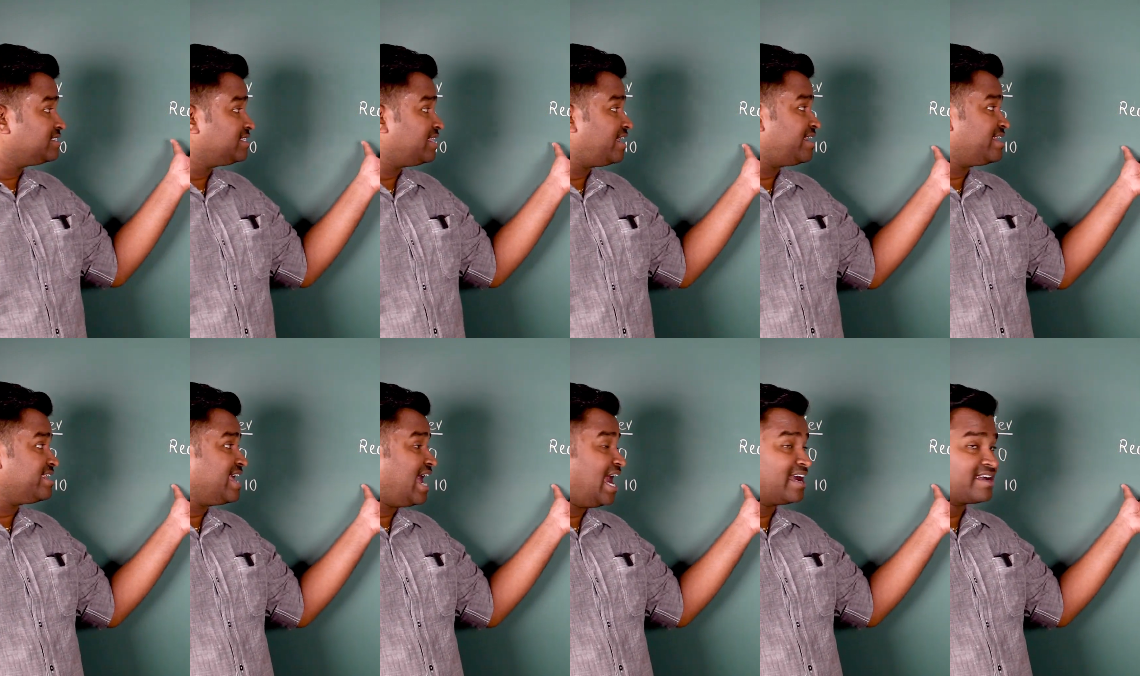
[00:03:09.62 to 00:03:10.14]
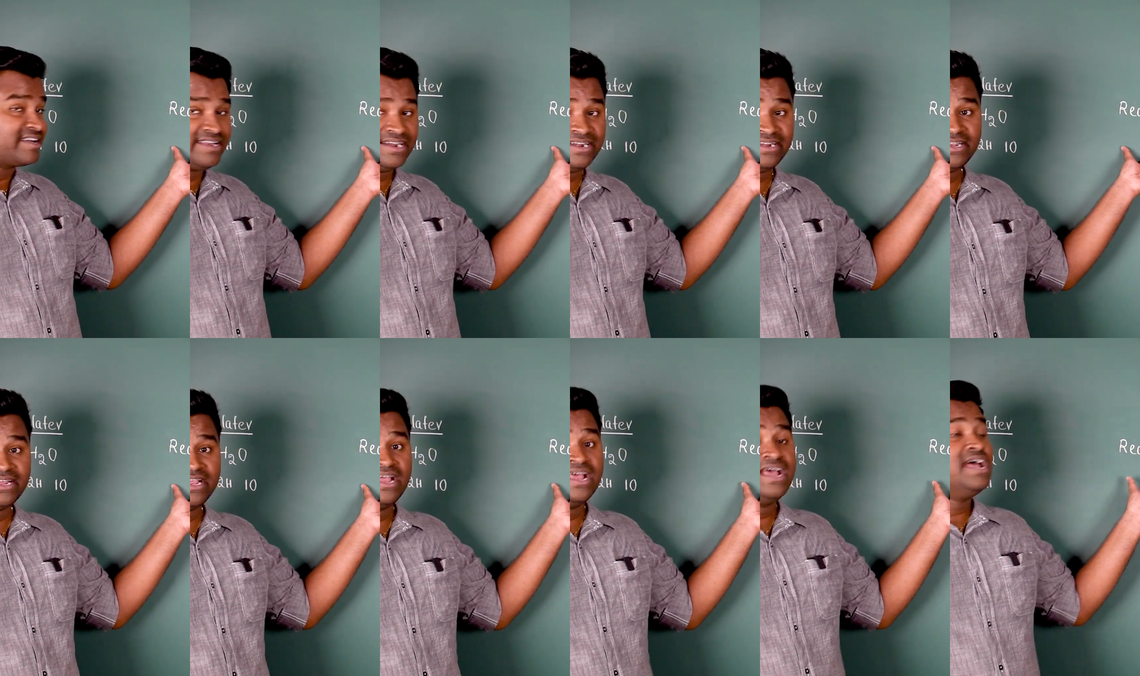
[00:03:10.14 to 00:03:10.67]
in the
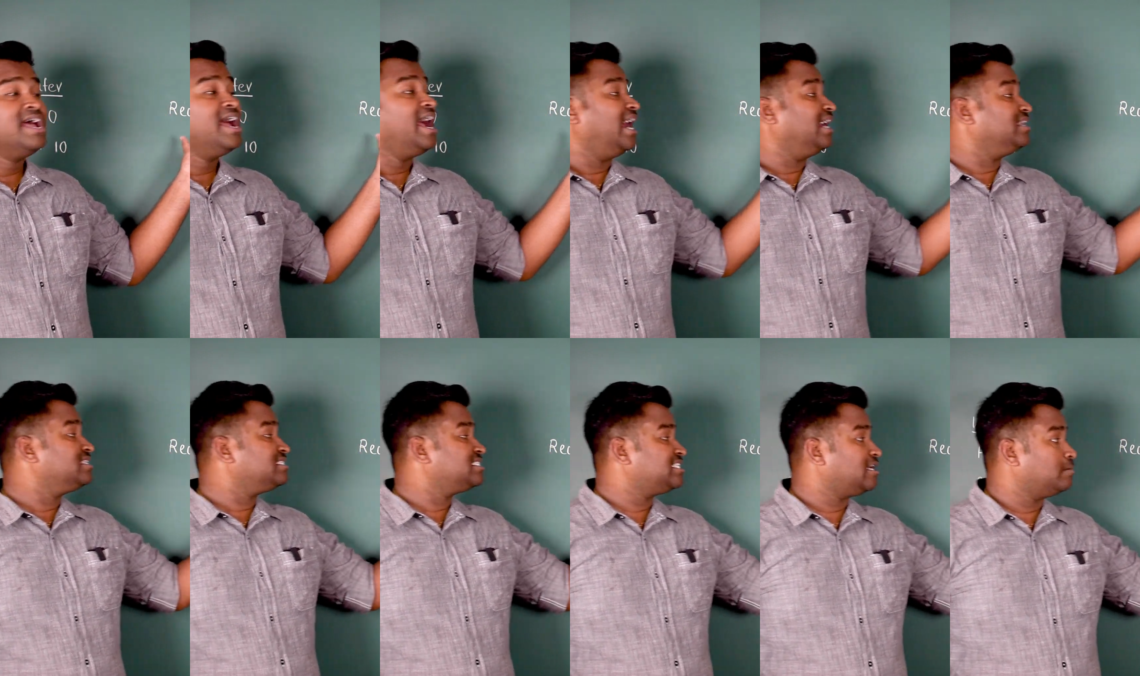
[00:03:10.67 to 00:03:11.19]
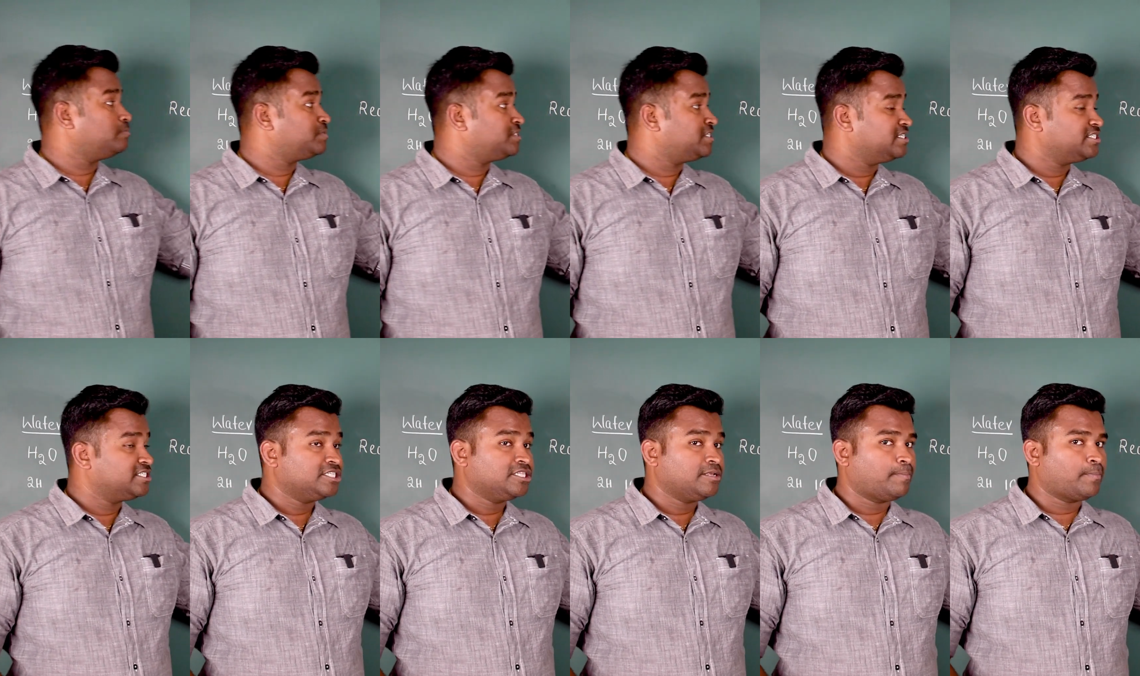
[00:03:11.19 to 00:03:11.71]
reactant and the
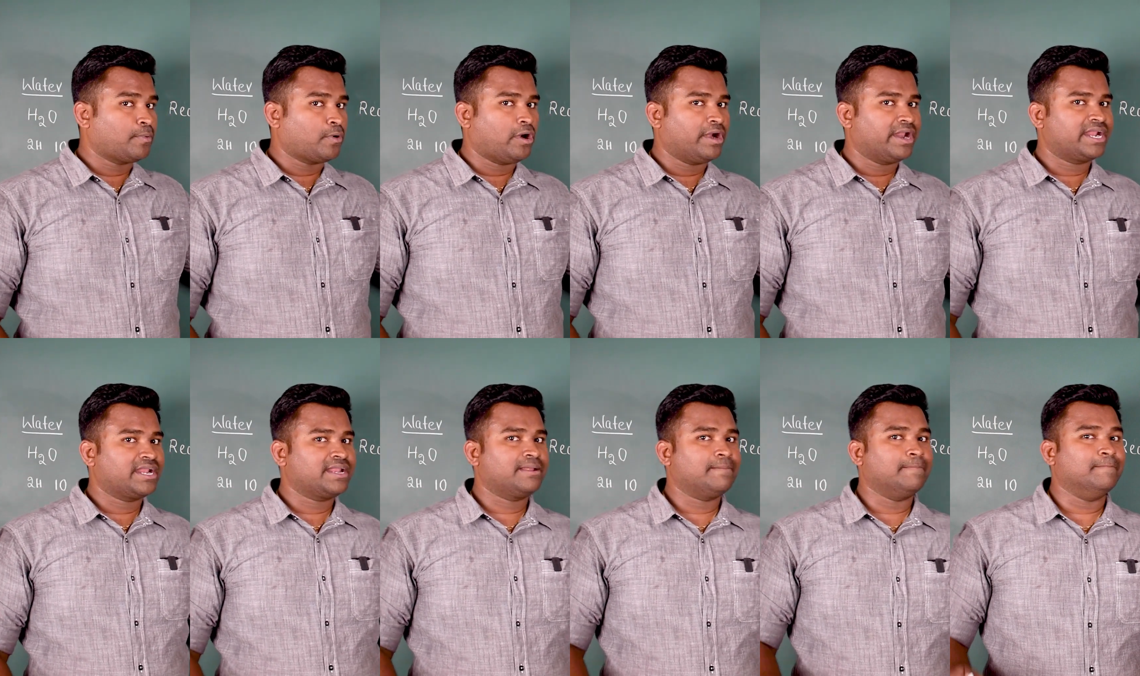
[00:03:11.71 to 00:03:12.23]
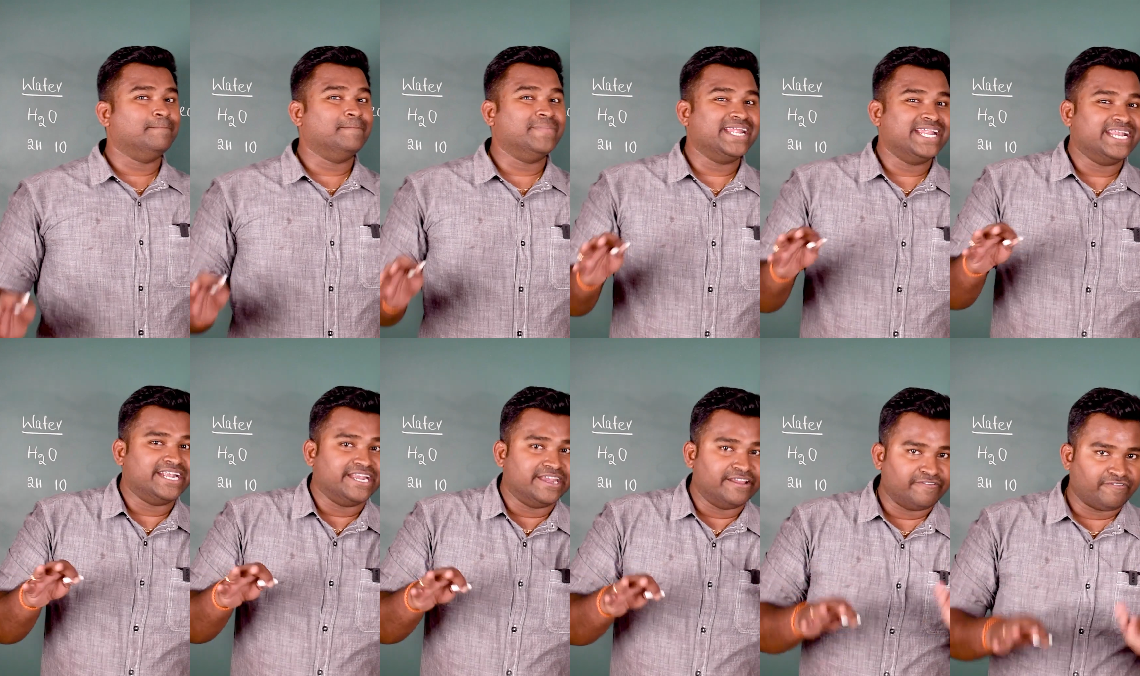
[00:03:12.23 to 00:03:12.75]
substance in the product
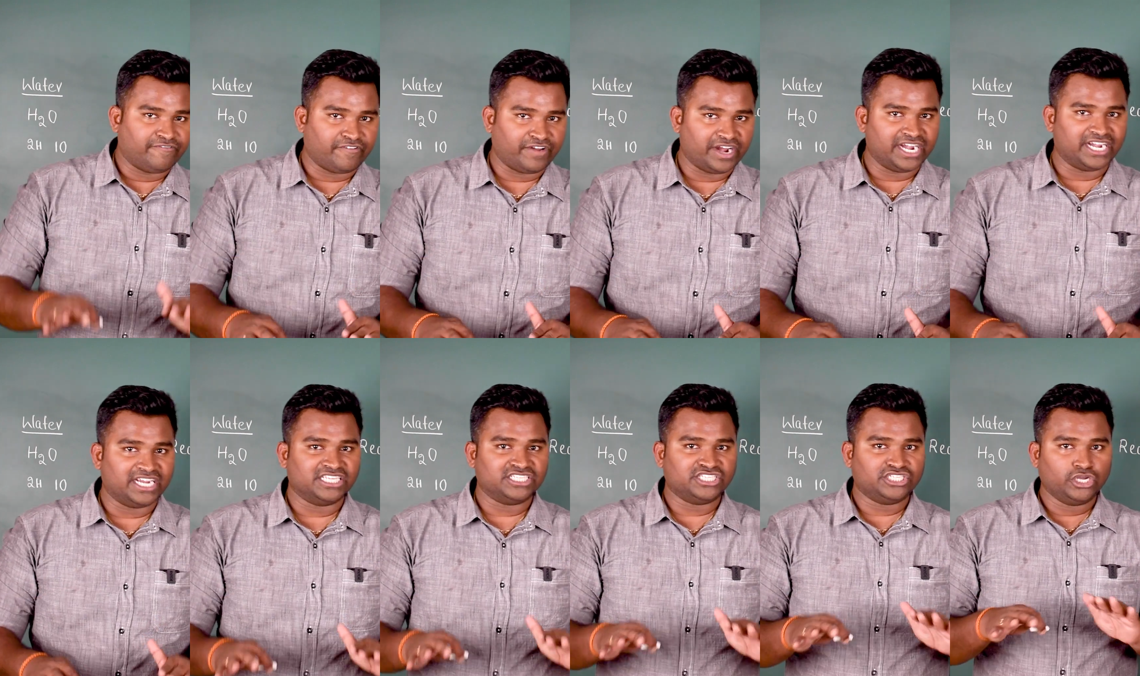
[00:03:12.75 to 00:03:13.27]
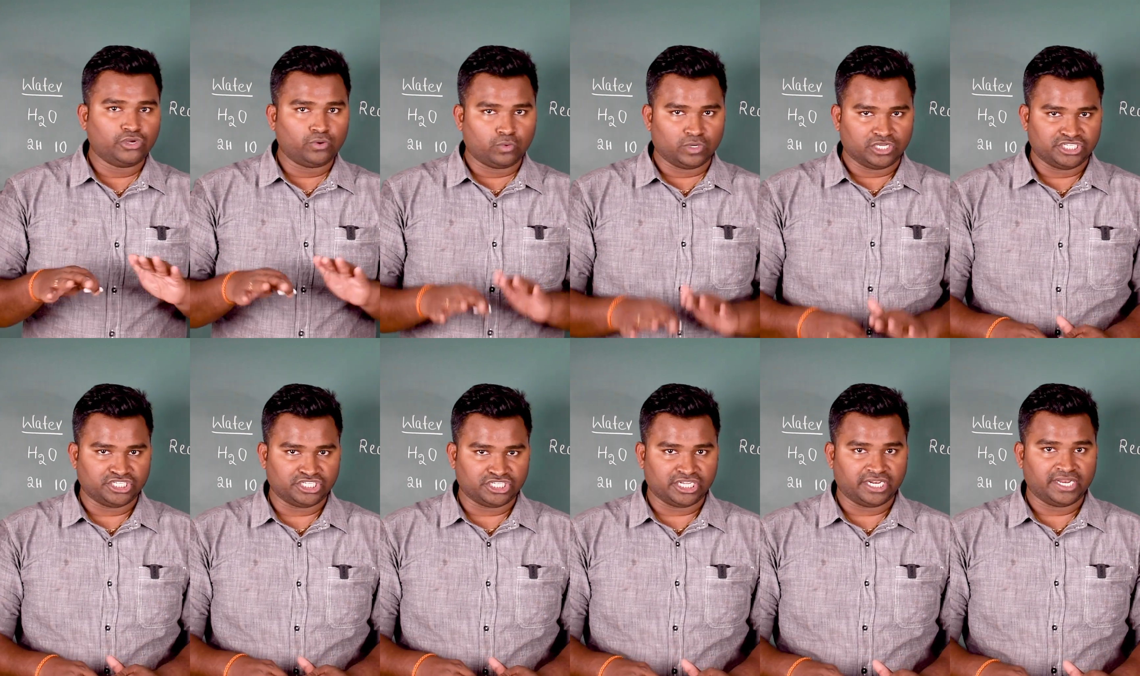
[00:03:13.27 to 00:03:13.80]
be different is the
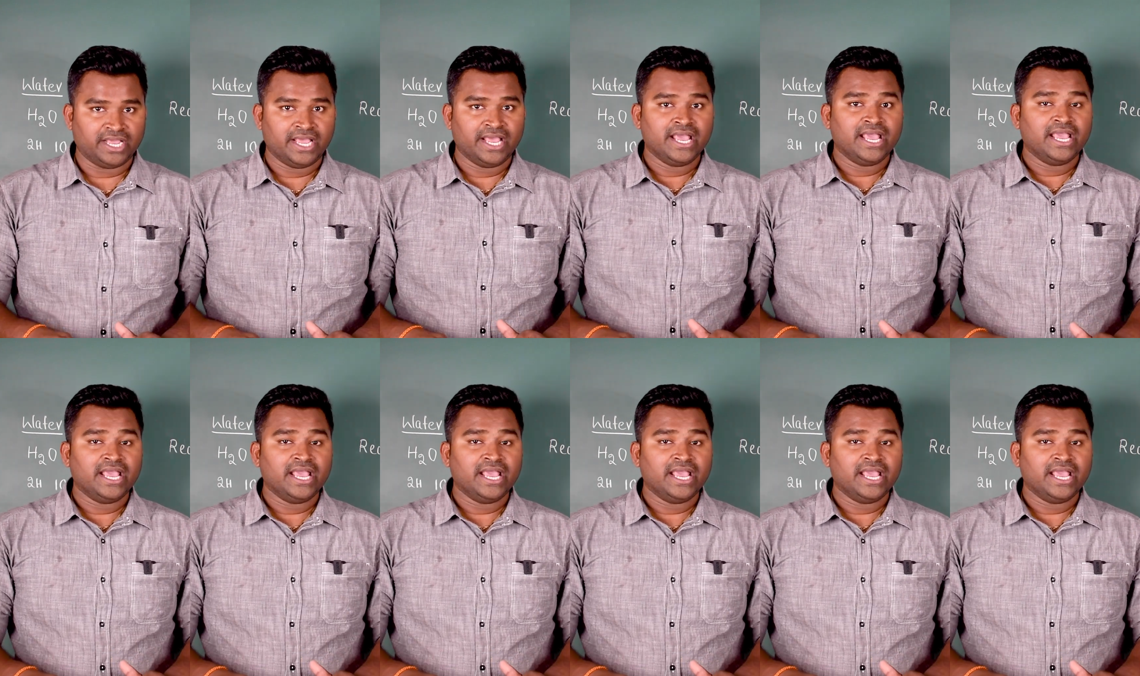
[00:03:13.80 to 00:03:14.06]
question.